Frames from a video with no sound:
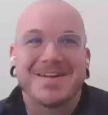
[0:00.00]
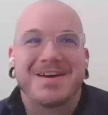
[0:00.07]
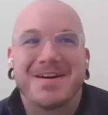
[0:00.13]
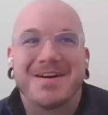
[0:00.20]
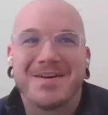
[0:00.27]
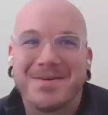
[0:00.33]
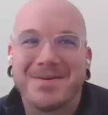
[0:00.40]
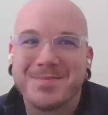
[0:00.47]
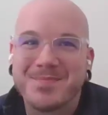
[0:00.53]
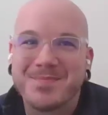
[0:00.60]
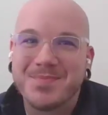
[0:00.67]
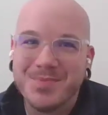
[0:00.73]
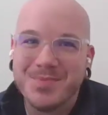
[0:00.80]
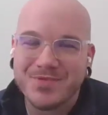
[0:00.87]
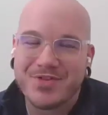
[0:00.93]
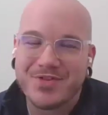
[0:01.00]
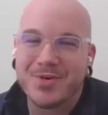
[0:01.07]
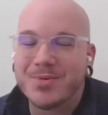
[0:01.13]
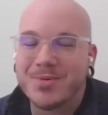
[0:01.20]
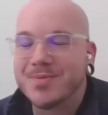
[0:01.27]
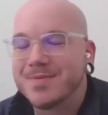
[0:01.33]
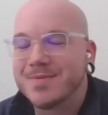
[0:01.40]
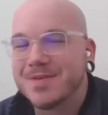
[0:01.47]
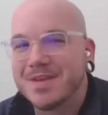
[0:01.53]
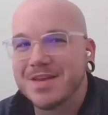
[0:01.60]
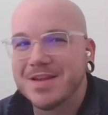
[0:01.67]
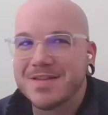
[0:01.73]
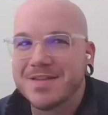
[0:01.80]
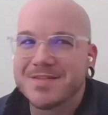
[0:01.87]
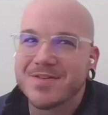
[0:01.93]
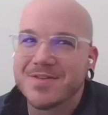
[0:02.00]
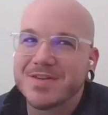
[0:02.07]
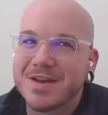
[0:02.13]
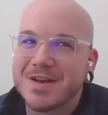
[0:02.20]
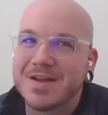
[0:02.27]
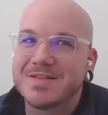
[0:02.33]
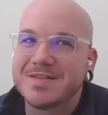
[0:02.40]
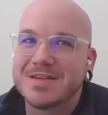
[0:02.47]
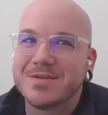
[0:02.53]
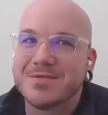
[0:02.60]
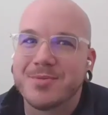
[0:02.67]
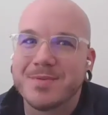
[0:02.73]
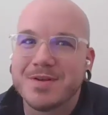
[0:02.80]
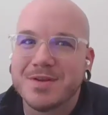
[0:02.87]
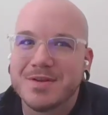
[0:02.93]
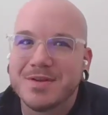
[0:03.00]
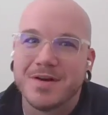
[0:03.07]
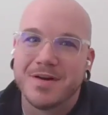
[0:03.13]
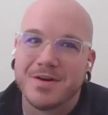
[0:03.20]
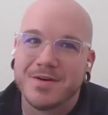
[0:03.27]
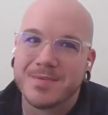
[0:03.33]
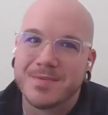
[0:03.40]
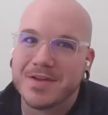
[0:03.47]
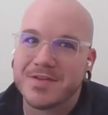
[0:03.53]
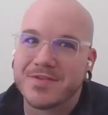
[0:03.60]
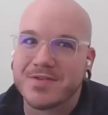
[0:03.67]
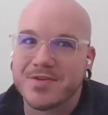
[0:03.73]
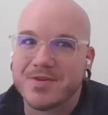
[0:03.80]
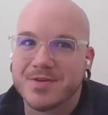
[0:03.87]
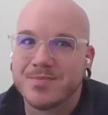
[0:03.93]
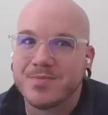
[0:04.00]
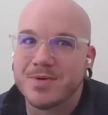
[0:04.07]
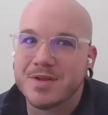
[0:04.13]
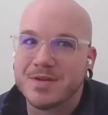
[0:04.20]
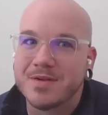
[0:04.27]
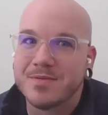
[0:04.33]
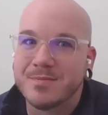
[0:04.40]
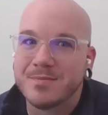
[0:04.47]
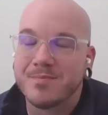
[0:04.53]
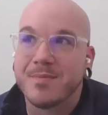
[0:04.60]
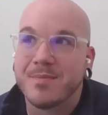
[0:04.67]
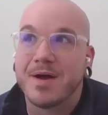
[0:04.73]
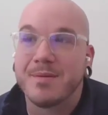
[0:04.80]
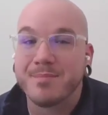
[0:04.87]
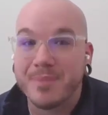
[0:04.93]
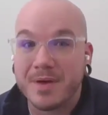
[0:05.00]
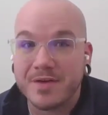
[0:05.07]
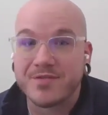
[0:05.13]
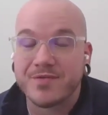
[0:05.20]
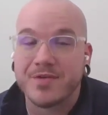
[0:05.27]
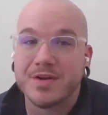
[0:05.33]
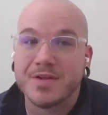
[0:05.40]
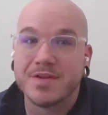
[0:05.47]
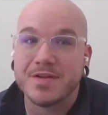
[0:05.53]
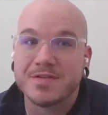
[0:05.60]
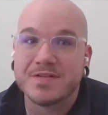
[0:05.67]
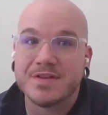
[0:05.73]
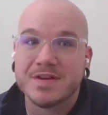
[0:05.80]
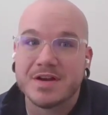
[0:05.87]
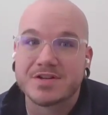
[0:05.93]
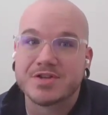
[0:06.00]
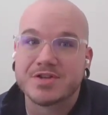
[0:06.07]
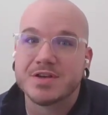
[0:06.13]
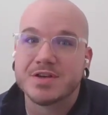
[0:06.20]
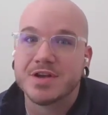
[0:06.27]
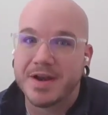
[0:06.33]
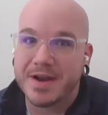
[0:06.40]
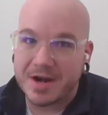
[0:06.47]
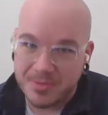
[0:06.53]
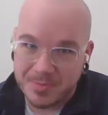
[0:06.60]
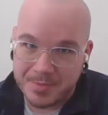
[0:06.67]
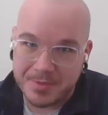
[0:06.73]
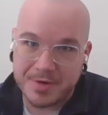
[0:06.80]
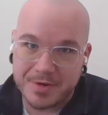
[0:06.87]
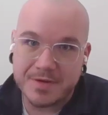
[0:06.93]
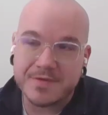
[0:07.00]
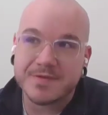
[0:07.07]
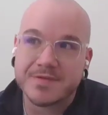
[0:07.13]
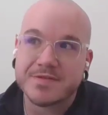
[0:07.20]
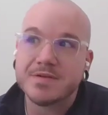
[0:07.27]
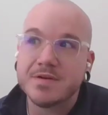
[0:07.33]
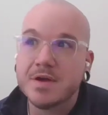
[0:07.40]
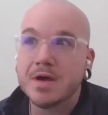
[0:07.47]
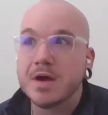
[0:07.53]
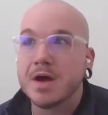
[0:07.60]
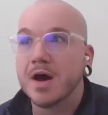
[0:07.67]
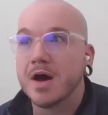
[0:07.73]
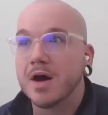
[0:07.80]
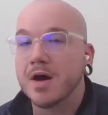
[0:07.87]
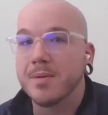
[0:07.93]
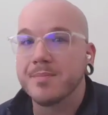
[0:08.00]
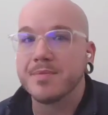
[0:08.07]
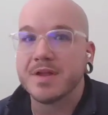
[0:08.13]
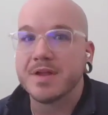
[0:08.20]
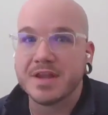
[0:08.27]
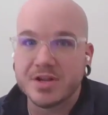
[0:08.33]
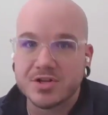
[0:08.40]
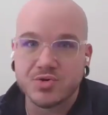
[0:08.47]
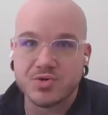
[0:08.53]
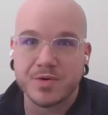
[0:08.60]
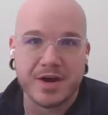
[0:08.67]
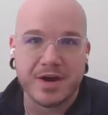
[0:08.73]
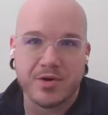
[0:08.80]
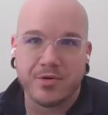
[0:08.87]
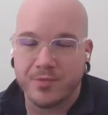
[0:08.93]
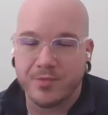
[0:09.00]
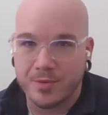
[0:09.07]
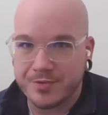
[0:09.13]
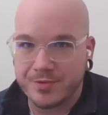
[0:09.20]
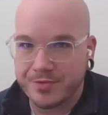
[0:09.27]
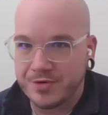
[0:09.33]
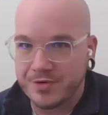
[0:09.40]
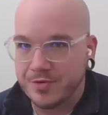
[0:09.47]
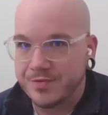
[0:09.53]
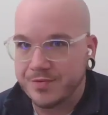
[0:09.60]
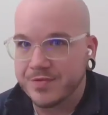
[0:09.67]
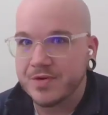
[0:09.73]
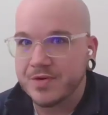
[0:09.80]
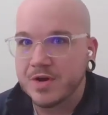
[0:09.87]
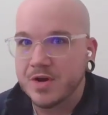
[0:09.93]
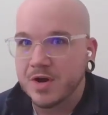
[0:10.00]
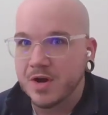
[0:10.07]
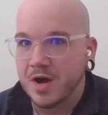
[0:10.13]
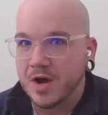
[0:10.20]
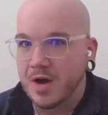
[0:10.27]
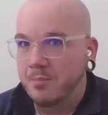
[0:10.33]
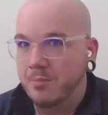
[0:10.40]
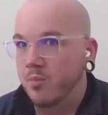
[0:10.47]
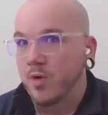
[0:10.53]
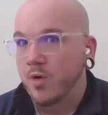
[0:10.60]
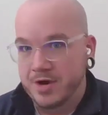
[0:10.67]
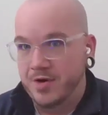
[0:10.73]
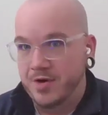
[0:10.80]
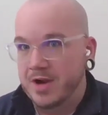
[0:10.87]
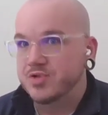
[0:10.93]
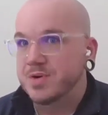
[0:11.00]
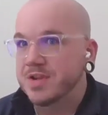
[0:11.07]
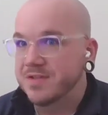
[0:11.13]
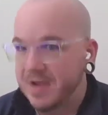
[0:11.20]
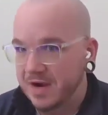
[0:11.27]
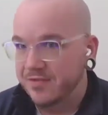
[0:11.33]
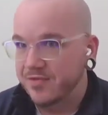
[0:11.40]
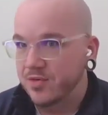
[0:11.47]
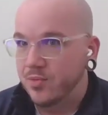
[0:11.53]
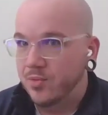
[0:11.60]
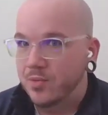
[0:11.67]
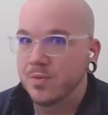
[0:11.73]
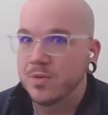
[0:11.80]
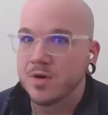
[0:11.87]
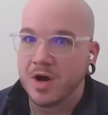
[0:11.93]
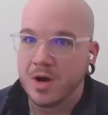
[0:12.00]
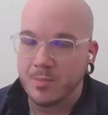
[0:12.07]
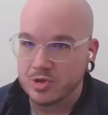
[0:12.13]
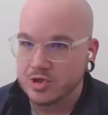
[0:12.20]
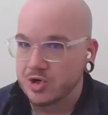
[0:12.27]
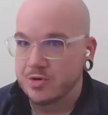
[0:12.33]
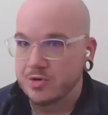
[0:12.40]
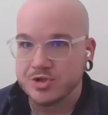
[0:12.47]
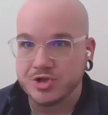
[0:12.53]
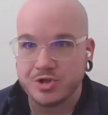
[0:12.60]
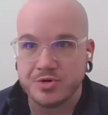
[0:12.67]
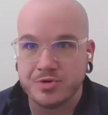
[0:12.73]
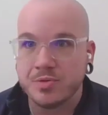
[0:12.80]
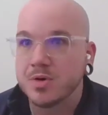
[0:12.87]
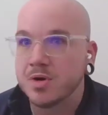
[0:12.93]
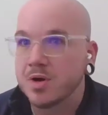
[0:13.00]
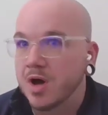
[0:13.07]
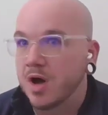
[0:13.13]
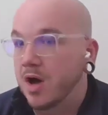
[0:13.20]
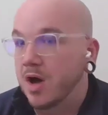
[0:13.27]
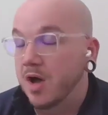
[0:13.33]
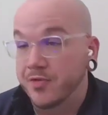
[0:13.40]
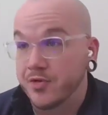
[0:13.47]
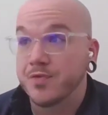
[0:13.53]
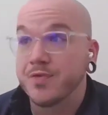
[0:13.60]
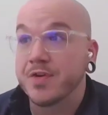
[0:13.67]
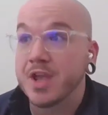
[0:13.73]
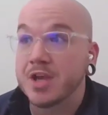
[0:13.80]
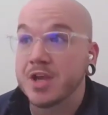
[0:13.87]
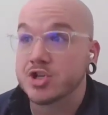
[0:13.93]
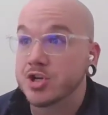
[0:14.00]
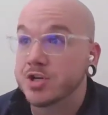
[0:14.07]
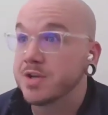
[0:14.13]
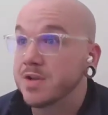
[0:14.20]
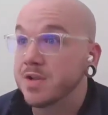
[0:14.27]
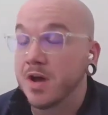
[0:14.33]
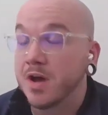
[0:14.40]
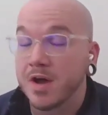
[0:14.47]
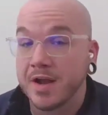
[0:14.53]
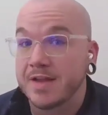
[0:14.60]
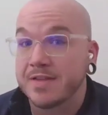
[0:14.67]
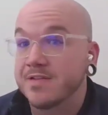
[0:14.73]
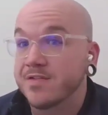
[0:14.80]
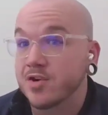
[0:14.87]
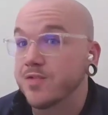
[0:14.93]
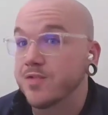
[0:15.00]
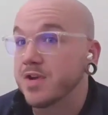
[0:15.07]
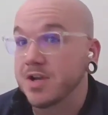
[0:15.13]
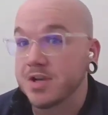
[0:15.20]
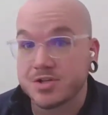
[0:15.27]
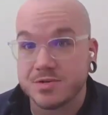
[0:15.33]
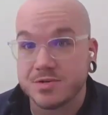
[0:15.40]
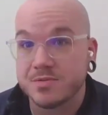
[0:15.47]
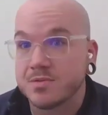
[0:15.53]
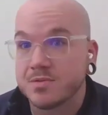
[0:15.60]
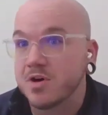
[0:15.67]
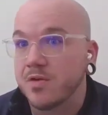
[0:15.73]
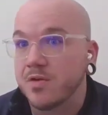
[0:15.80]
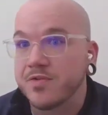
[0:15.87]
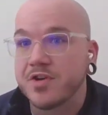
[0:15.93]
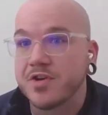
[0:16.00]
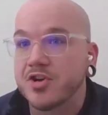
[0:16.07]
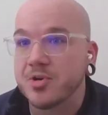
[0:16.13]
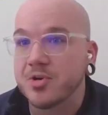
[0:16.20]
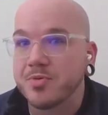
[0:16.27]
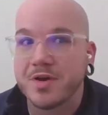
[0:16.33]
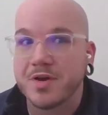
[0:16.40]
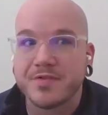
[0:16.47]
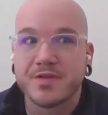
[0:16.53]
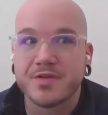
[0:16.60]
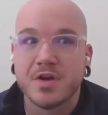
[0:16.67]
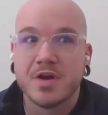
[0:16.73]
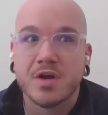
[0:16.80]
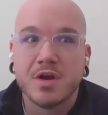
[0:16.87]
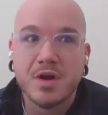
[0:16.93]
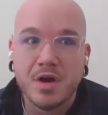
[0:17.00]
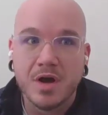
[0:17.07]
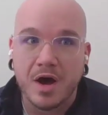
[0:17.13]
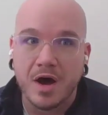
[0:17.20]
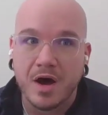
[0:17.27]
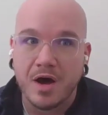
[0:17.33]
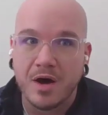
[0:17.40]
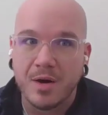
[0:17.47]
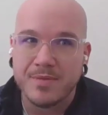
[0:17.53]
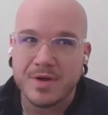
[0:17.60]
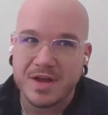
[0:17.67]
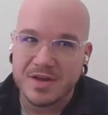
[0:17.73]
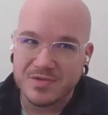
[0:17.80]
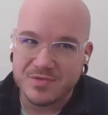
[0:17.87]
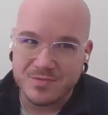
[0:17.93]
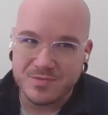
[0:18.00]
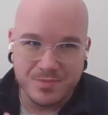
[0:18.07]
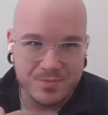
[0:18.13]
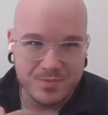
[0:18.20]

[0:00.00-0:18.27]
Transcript: Um, so getting started in IT for me um, kind of started when my best friend, he actually got out of the Marines um, and he joined the Air Force Reserves um, where he graduated tech school, um, which earns you uh, a certification, uh, an IT certification called Security Plus. Um, and